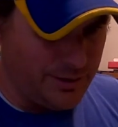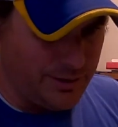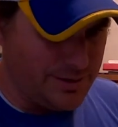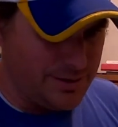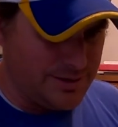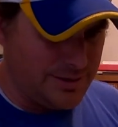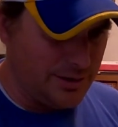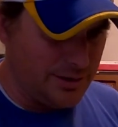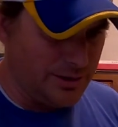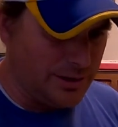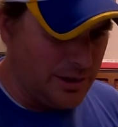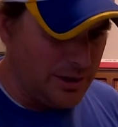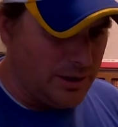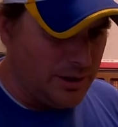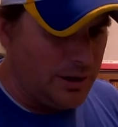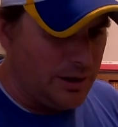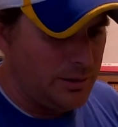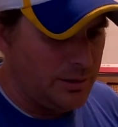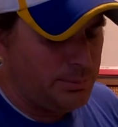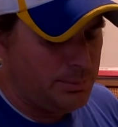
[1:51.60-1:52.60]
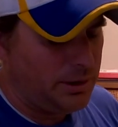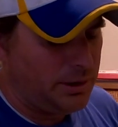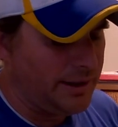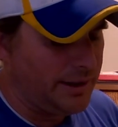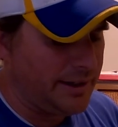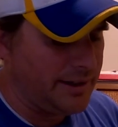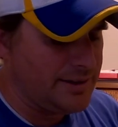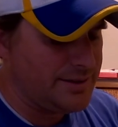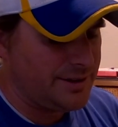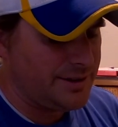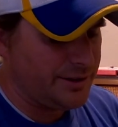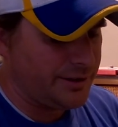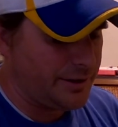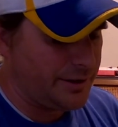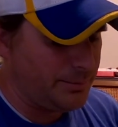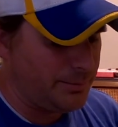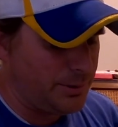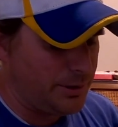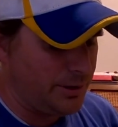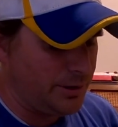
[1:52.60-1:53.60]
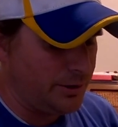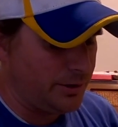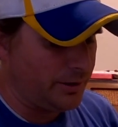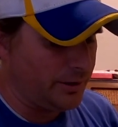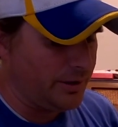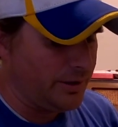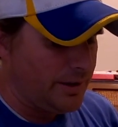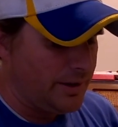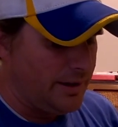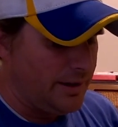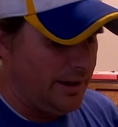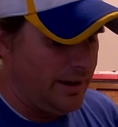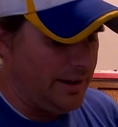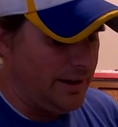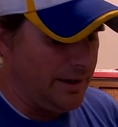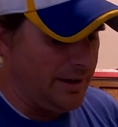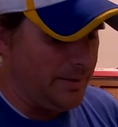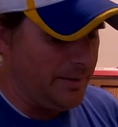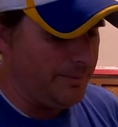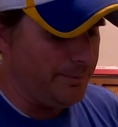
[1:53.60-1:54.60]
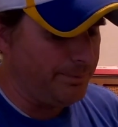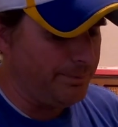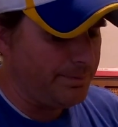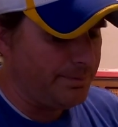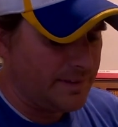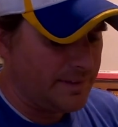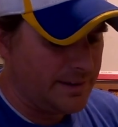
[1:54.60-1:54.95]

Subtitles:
to plug into your computer to